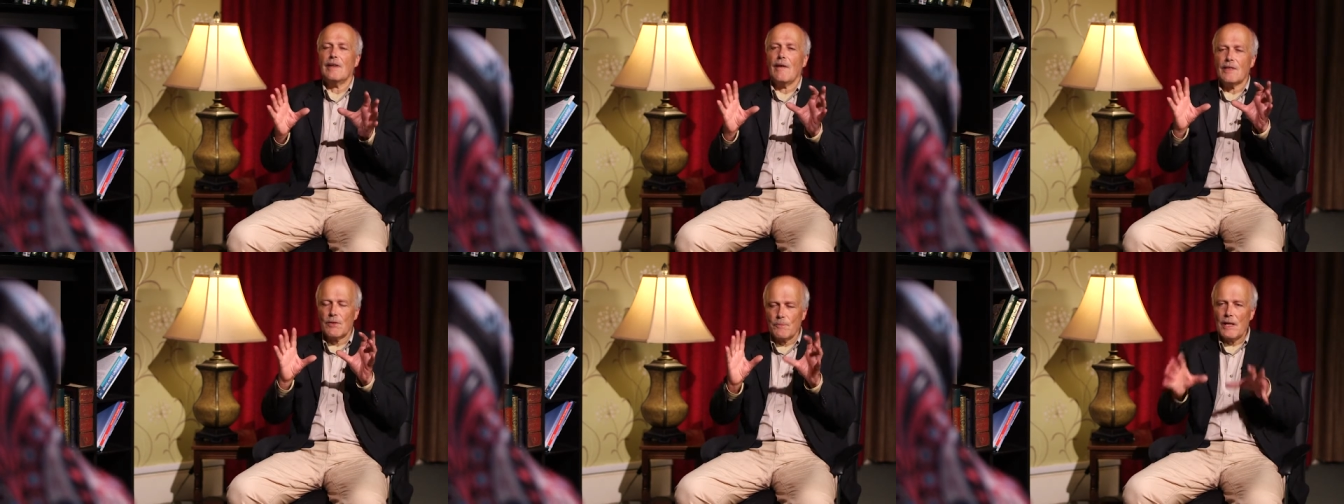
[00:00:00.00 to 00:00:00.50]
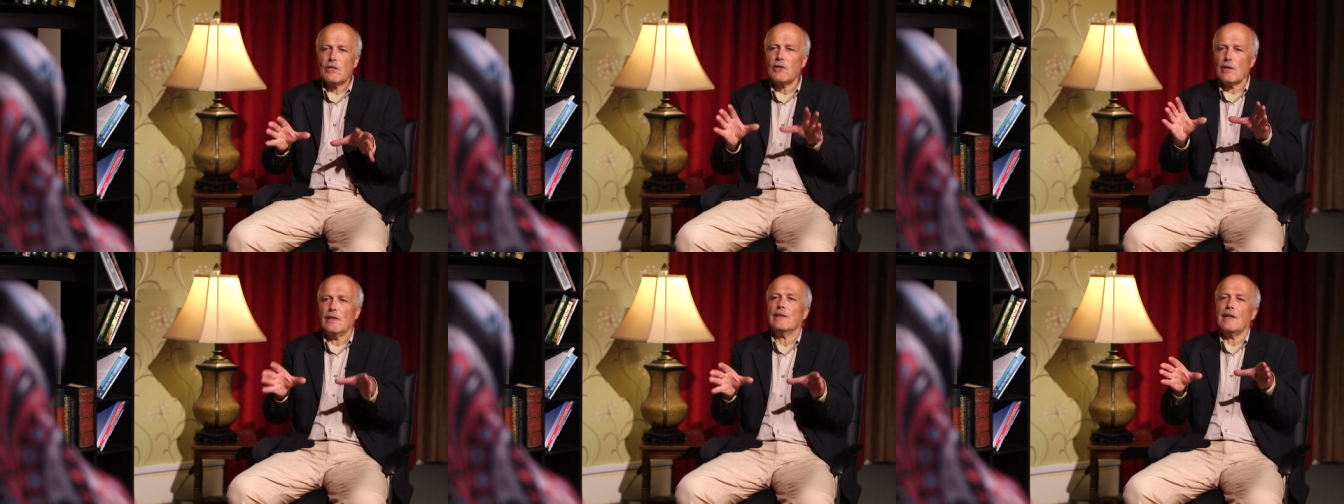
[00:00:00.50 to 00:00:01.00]

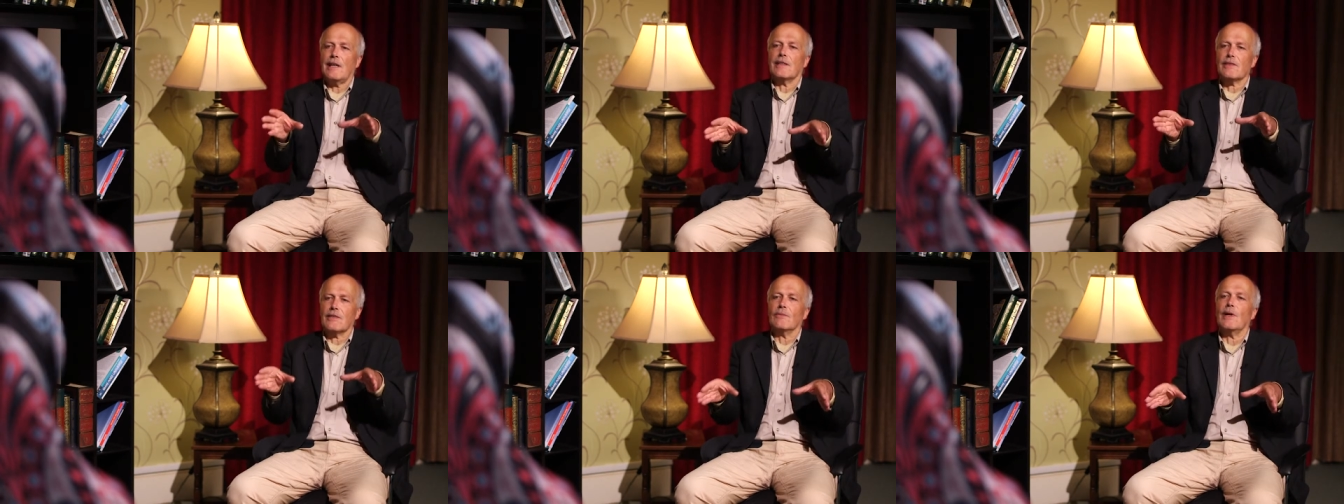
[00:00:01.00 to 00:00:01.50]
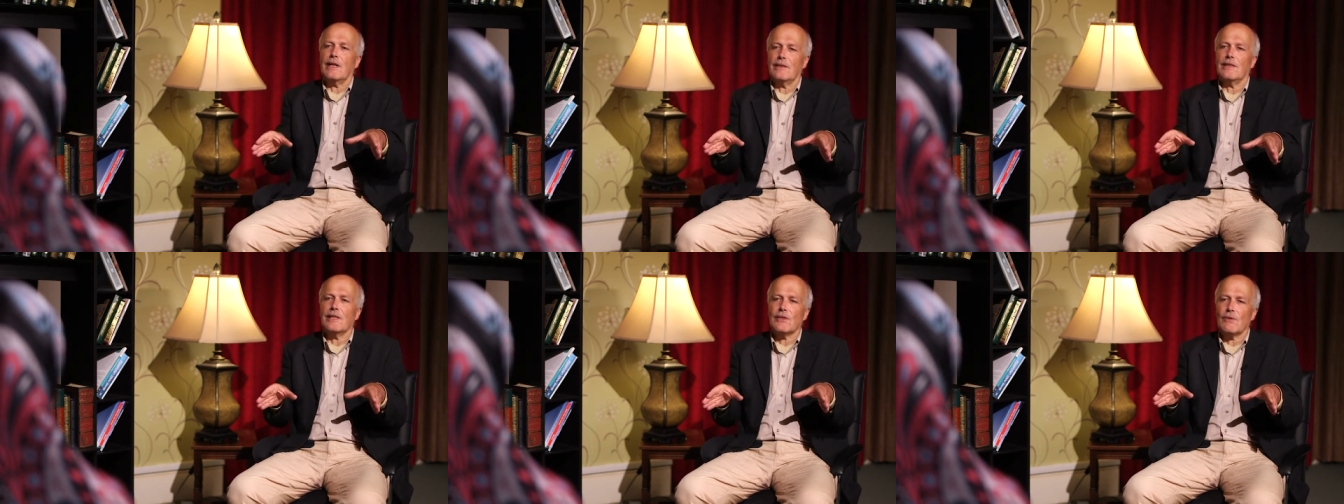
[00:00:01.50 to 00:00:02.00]
especially that is the way
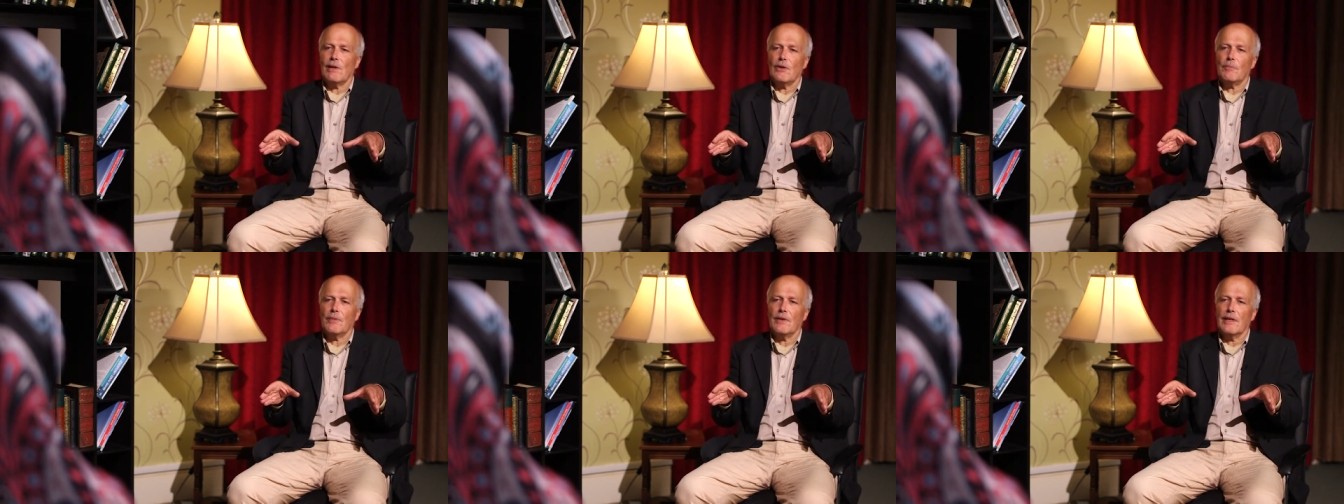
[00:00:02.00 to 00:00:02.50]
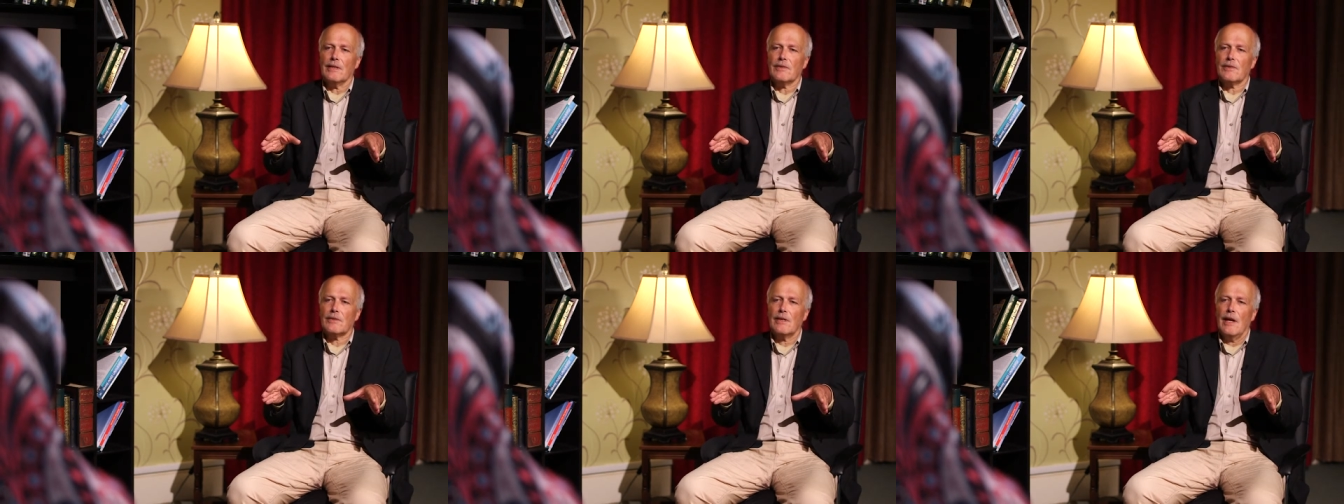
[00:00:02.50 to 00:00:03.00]
that Israel
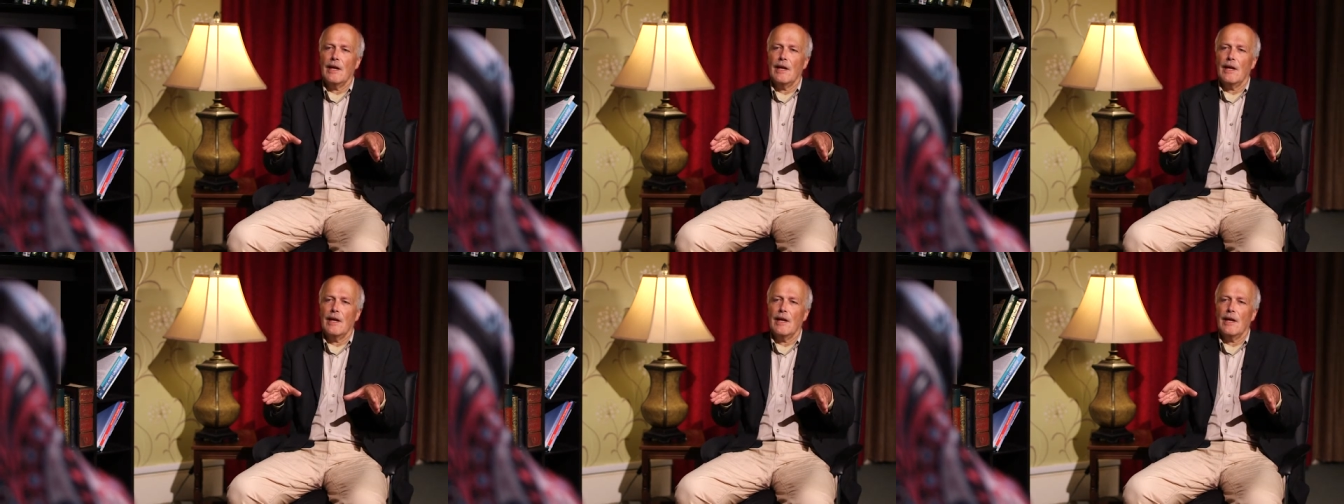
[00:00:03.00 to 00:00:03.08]
operates.